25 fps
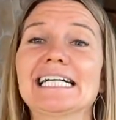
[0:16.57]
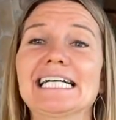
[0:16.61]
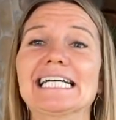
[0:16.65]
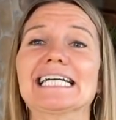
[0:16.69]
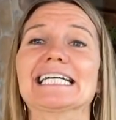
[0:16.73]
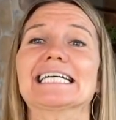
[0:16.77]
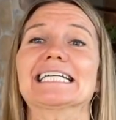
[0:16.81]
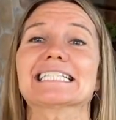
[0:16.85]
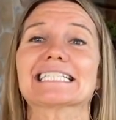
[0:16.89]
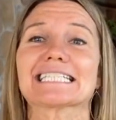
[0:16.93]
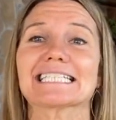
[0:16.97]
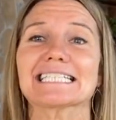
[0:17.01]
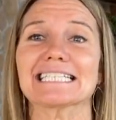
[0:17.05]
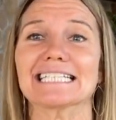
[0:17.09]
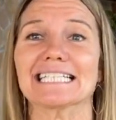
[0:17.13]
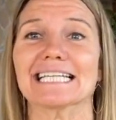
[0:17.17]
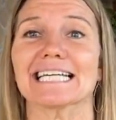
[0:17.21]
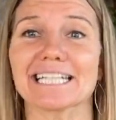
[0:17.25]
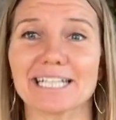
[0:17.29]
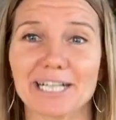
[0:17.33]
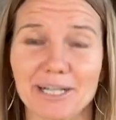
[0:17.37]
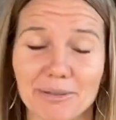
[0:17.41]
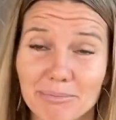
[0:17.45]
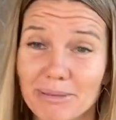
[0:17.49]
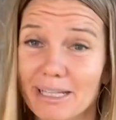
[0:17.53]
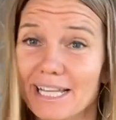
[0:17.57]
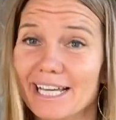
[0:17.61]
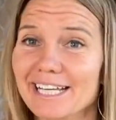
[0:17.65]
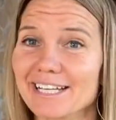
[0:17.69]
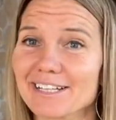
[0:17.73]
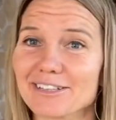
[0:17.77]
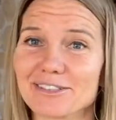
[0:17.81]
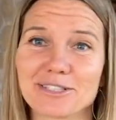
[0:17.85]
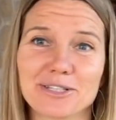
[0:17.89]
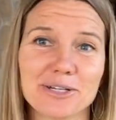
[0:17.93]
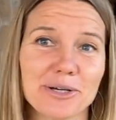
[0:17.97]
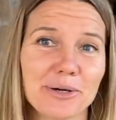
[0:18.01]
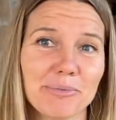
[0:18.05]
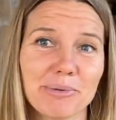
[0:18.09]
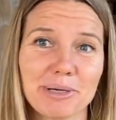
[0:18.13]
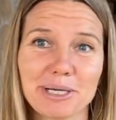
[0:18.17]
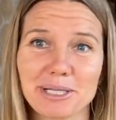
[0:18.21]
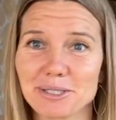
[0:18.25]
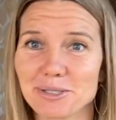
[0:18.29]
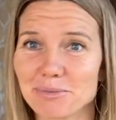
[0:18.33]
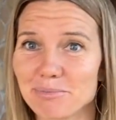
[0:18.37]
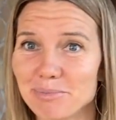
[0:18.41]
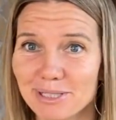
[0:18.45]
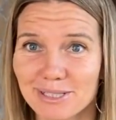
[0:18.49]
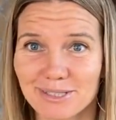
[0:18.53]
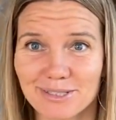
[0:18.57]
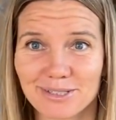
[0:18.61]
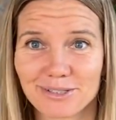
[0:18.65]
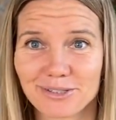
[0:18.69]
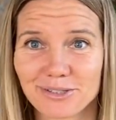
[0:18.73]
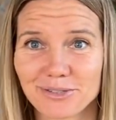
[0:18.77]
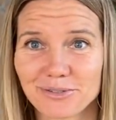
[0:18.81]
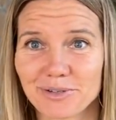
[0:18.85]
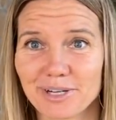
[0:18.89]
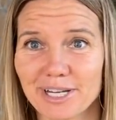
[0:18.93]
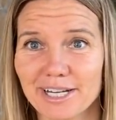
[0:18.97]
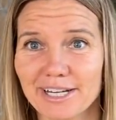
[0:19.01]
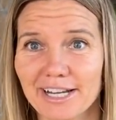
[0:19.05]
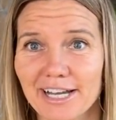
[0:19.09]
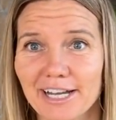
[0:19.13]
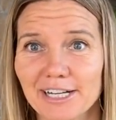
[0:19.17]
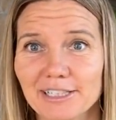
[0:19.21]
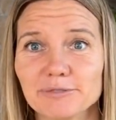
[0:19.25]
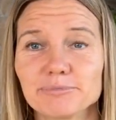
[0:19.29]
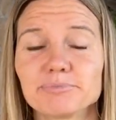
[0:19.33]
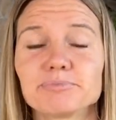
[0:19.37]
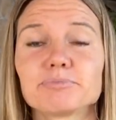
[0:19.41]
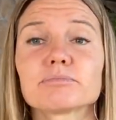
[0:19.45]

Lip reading: is lit up like it's nobody's business right now.